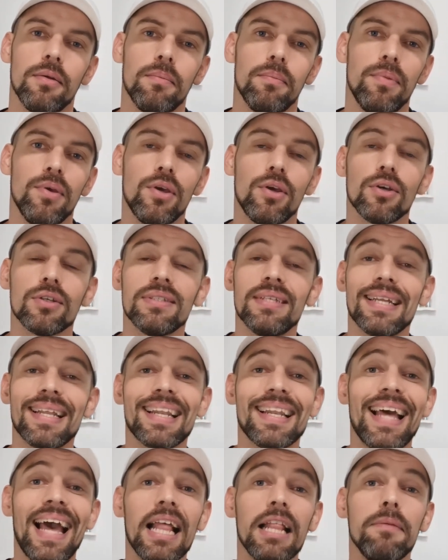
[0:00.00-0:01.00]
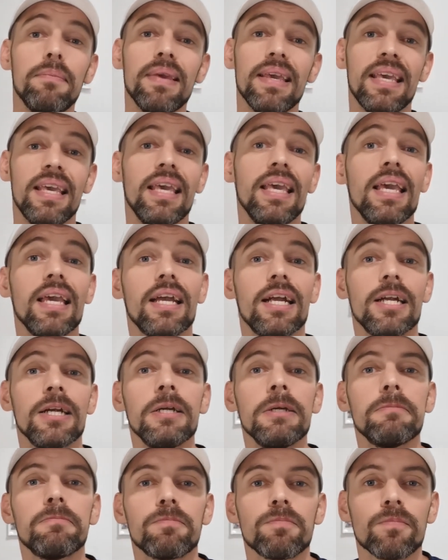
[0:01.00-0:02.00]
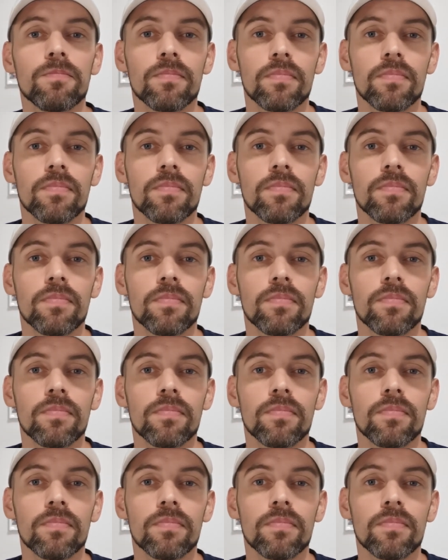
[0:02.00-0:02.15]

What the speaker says: because that led me here,